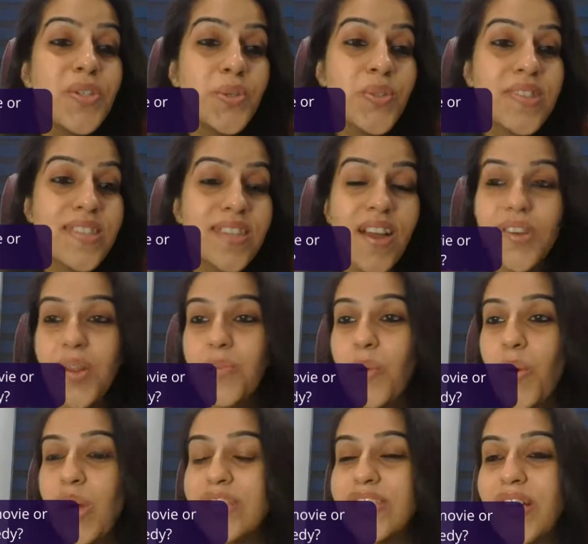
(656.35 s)
to sit down and
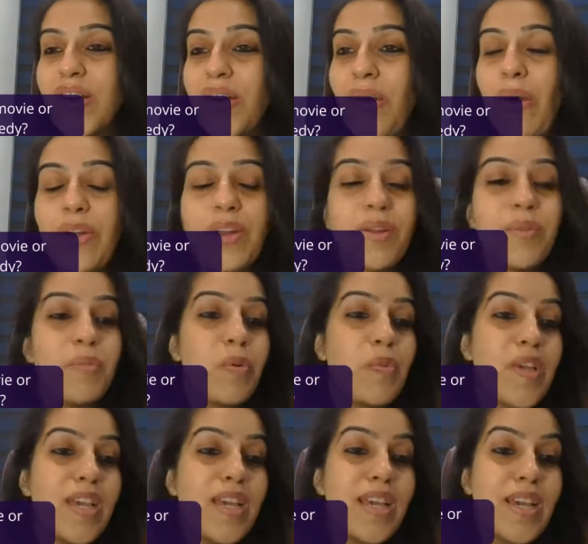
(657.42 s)
watch a horror
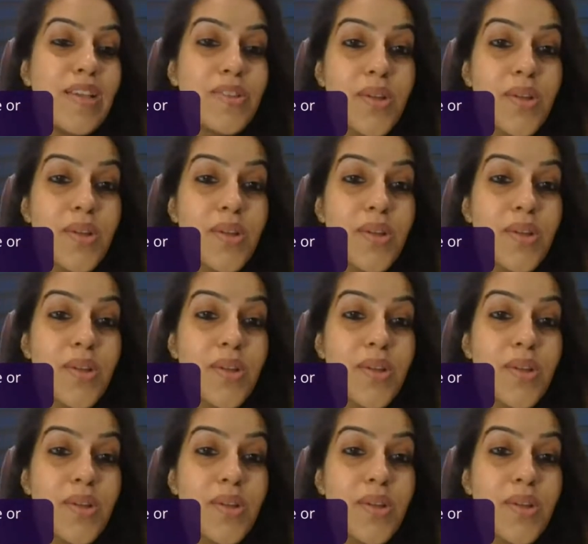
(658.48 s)
movie.